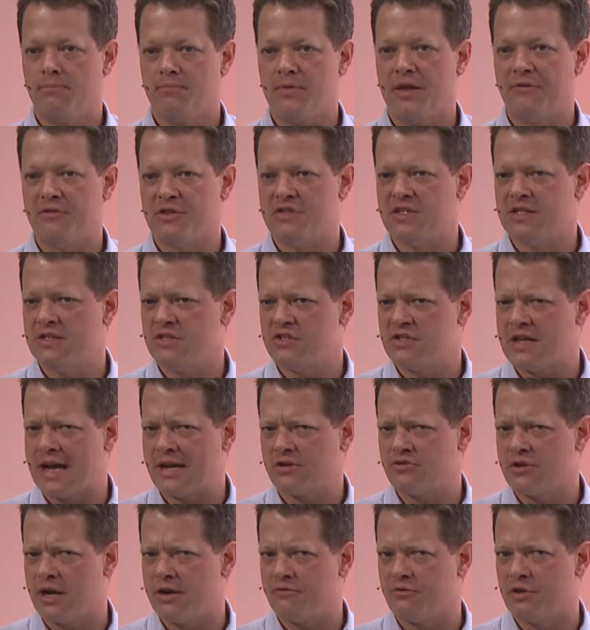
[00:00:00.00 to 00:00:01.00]
If it's in
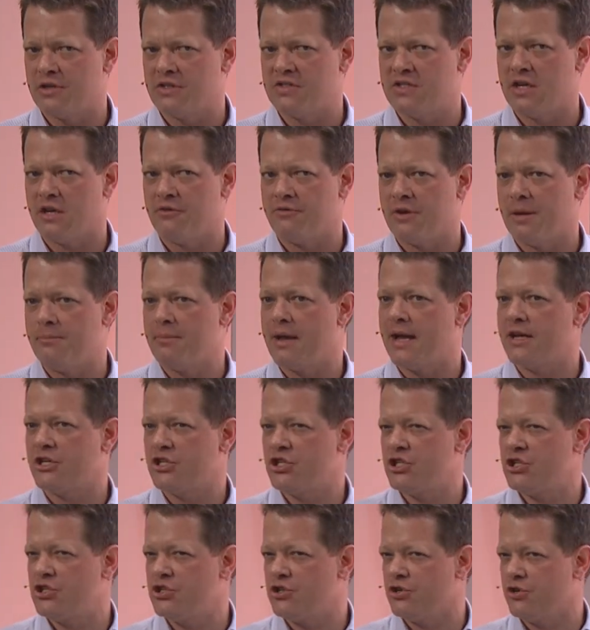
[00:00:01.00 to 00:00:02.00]
Stackdriver itself, I'm not
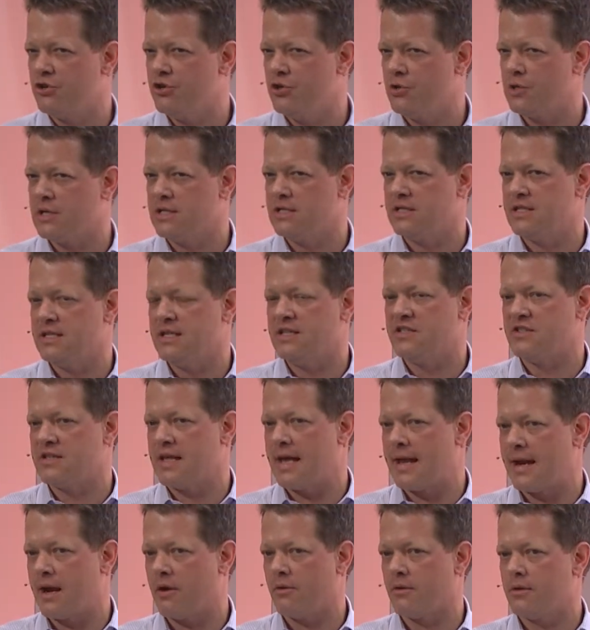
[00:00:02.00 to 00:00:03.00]
sure you can tease
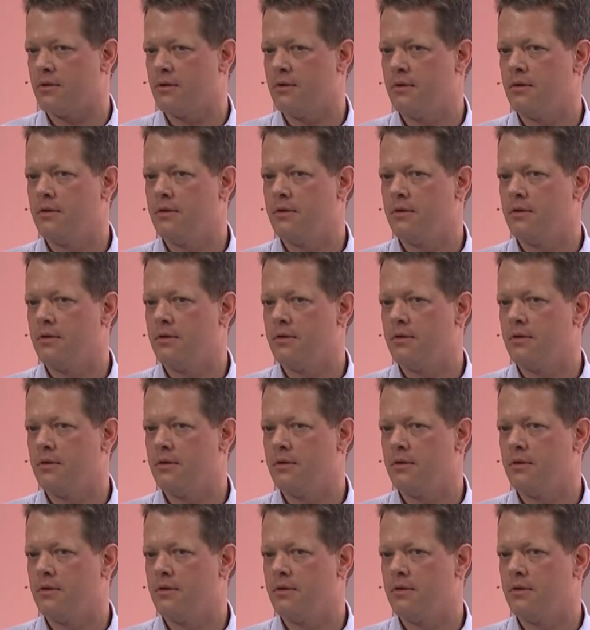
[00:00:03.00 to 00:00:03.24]
that out.